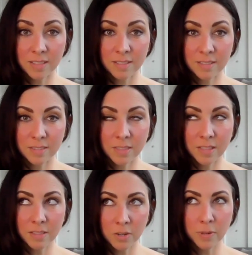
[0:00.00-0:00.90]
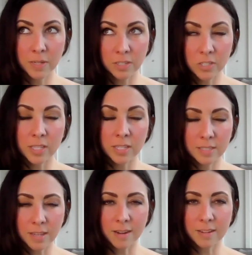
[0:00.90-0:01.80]
and the little research
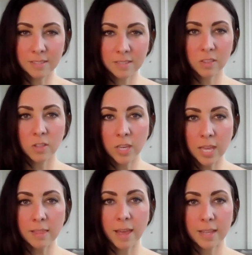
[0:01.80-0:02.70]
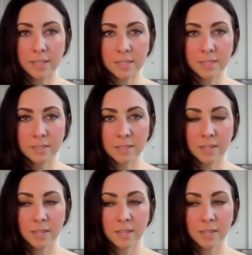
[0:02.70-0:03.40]
that's done is looking like it's